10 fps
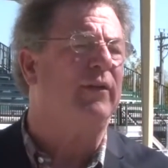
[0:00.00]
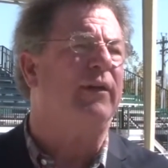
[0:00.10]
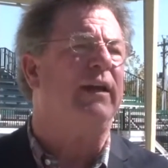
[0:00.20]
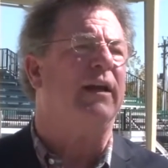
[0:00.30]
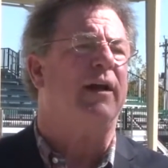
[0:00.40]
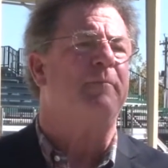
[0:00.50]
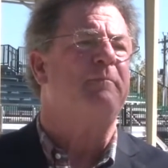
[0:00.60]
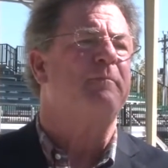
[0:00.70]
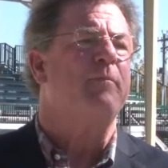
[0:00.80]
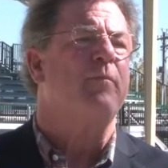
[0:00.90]
the
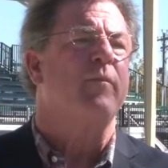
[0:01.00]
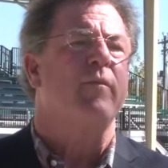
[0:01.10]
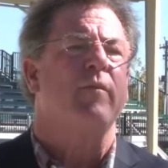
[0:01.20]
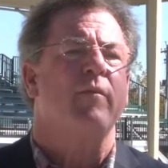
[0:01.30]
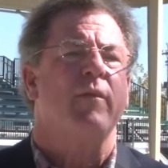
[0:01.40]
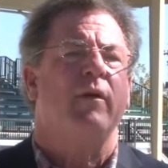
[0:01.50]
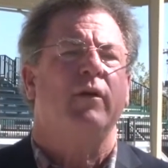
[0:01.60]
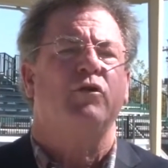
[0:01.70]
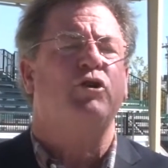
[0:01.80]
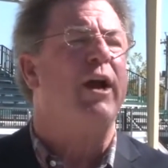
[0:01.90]

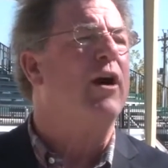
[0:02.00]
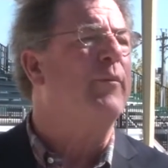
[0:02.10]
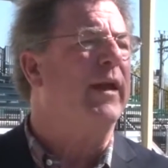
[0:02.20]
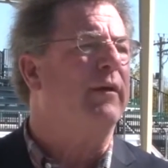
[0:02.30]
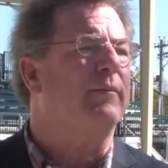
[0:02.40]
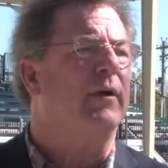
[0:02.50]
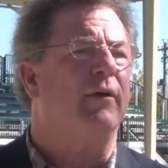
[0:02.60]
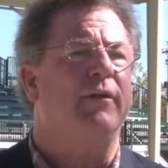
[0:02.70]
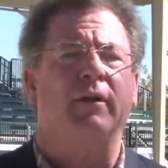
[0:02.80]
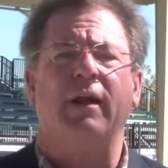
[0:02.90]
chairman of the